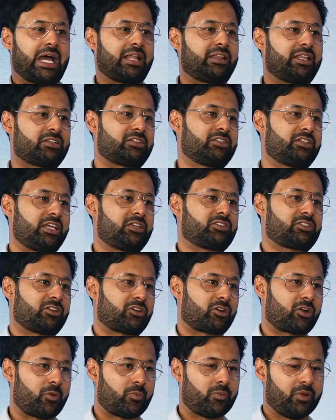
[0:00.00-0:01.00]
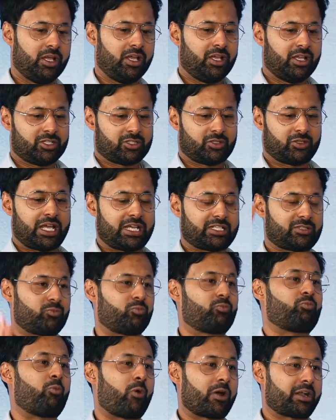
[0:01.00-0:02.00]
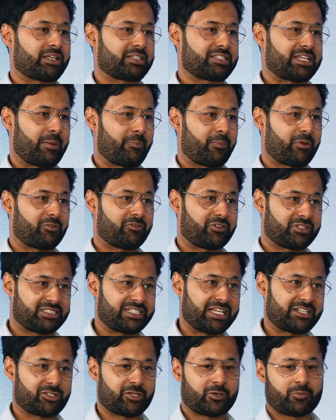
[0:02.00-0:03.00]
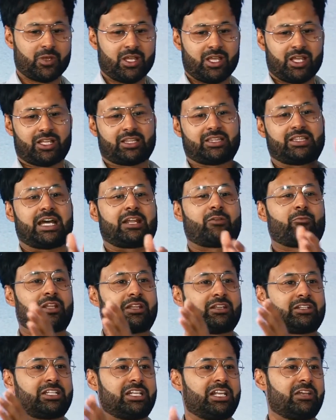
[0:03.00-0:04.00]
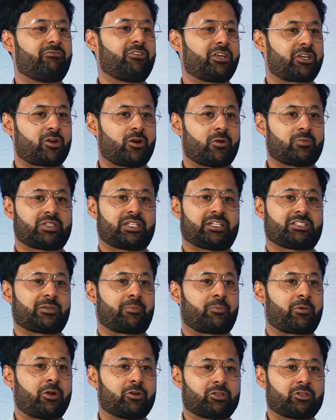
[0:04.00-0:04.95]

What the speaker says: And that's the day it's going to come. So that's one example of a setup. Then when the delivery comes, there's a